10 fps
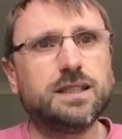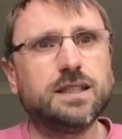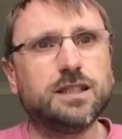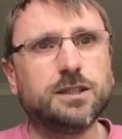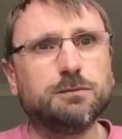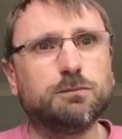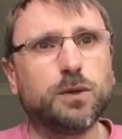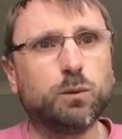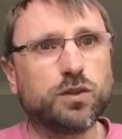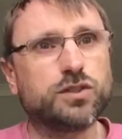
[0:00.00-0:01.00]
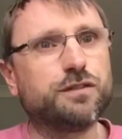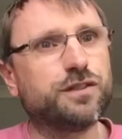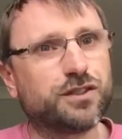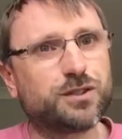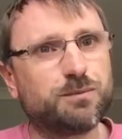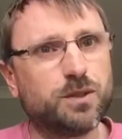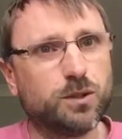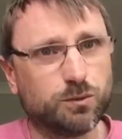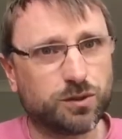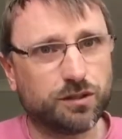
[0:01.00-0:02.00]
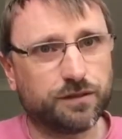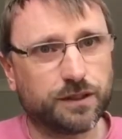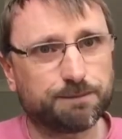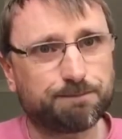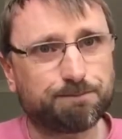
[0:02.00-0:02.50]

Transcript: Where one suffers, all suffer.